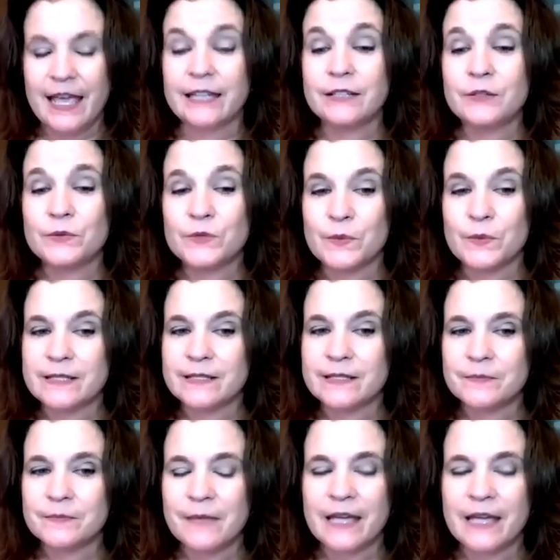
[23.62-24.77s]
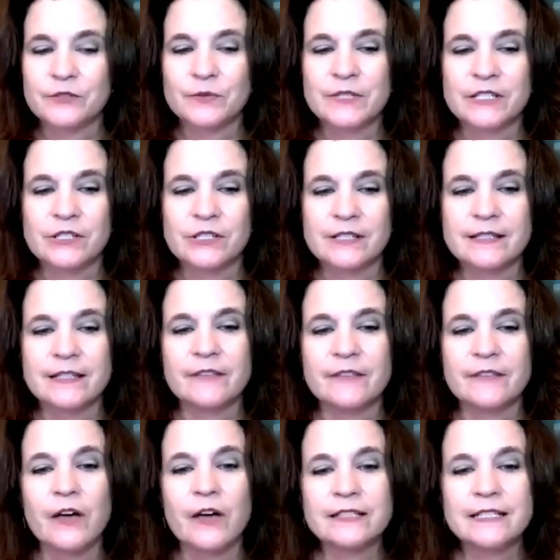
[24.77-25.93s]
and whose wisdom and traditions live
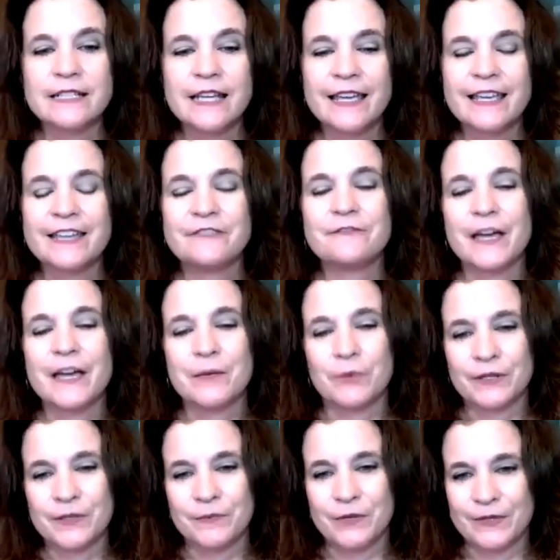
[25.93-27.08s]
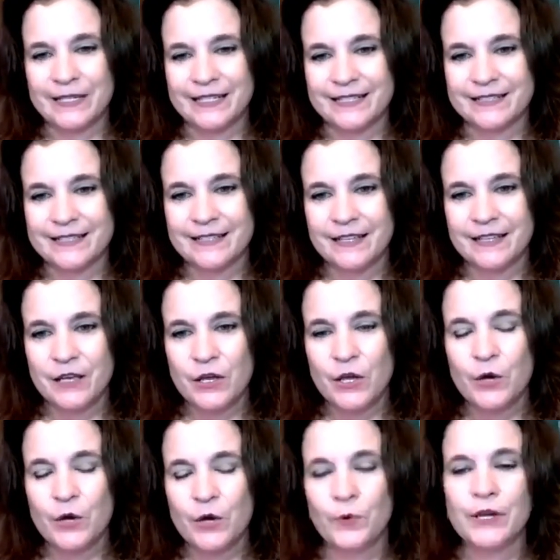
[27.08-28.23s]
on today in vibrant communities.
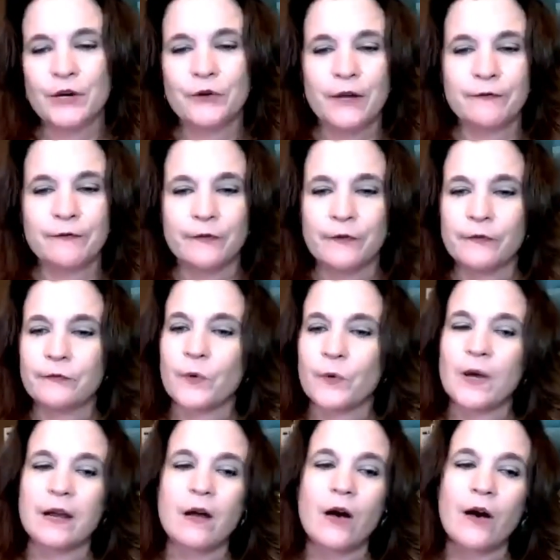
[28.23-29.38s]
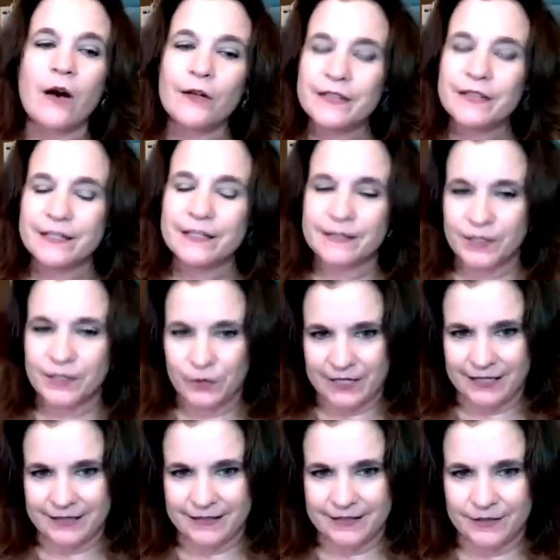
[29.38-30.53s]
We are grateful for what all these
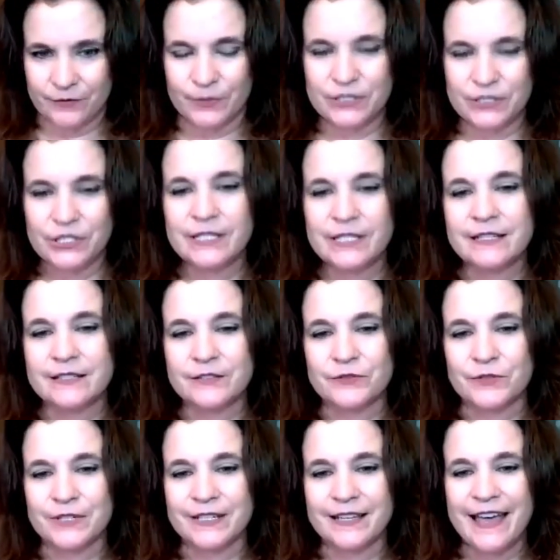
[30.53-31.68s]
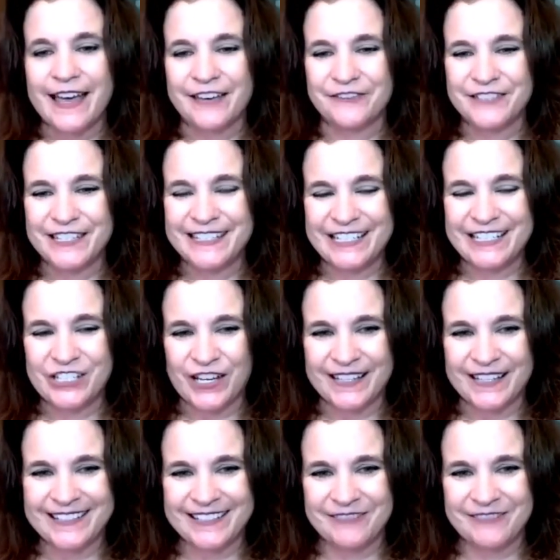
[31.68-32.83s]
communities, rich in history, have to teach
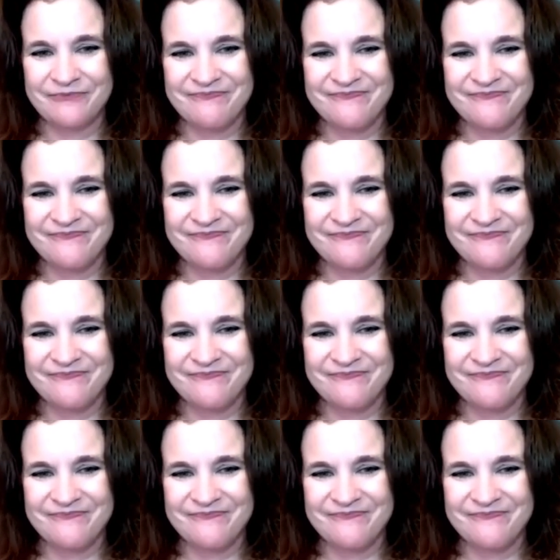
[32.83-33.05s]
us.